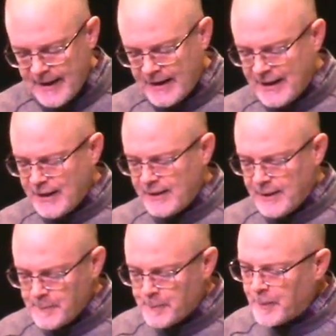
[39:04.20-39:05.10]
And he,
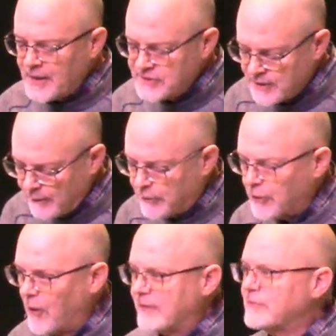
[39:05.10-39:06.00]
he must have
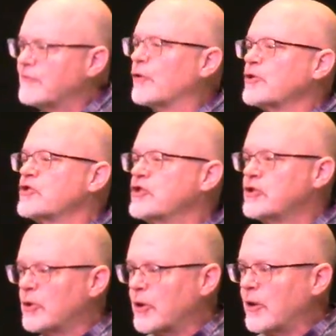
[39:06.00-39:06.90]
thought for
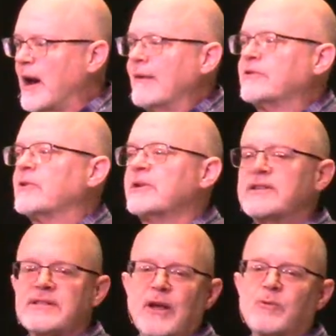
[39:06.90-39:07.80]
sure after
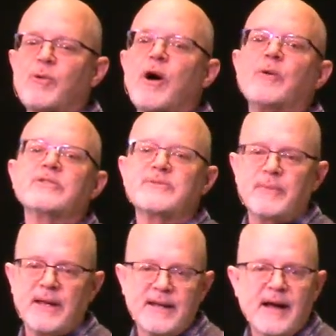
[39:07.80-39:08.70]
he said, Woe is
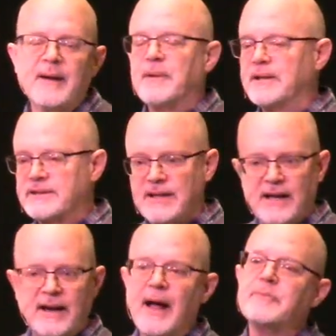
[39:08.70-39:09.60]
me, I'm
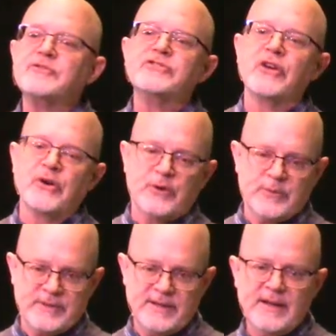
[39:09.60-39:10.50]
undone, I'm
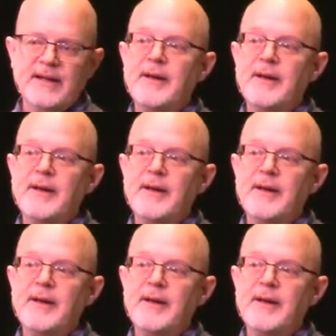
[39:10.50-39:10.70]
doomed.